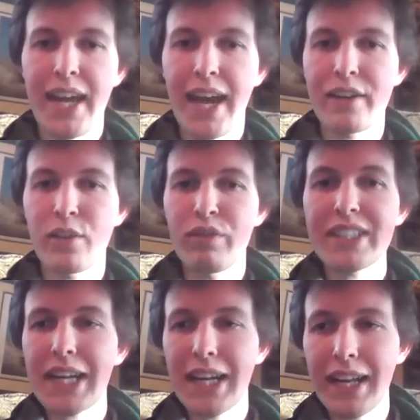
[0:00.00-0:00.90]
And the
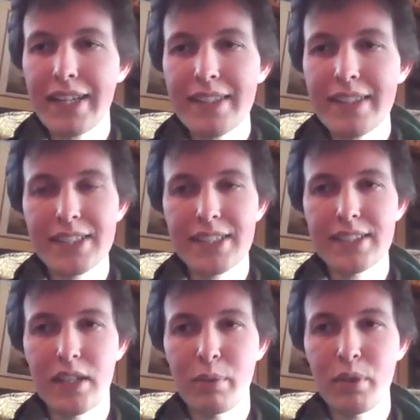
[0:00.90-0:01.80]
reason I like this as an
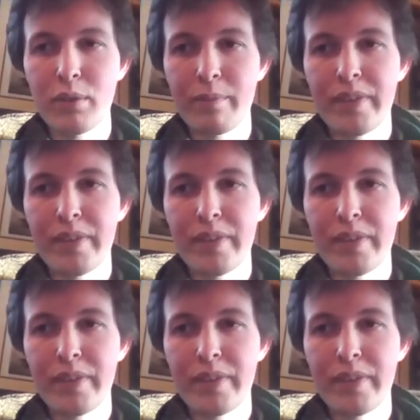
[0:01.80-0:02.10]
example